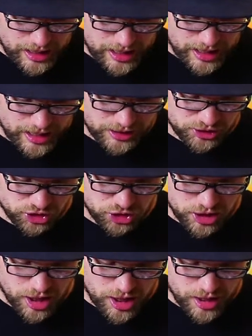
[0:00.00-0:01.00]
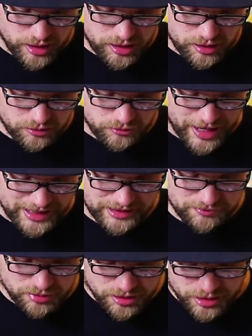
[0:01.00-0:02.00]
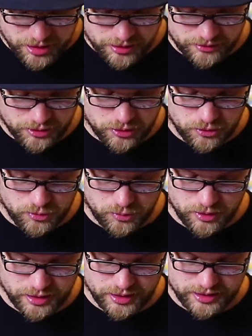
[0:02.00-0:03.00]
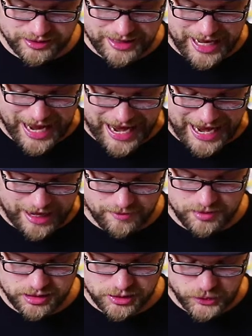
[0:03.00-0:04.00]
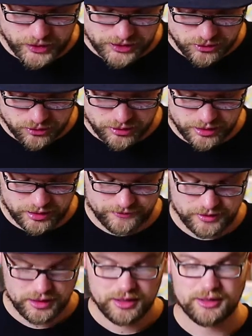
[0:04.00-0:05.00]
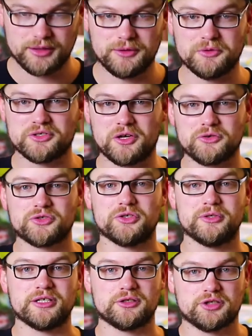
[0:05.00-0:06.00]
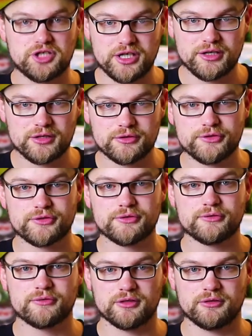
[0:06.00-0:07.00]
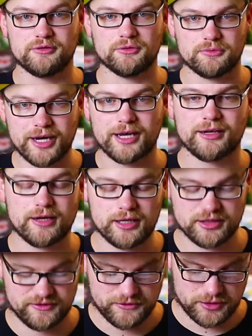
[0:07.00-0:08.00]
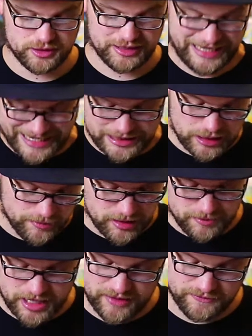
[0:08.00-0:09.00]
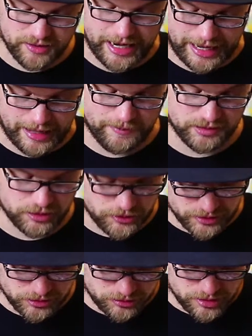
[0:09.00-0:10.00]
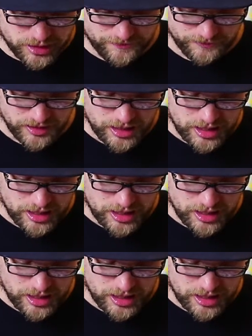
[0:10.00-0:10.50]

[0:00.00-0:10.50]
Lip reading: John Ratzenberger, who was Ham in Toy Story, who was also in Cheers, you'll recognize the voice. He's coming back for Ham in Toy Story.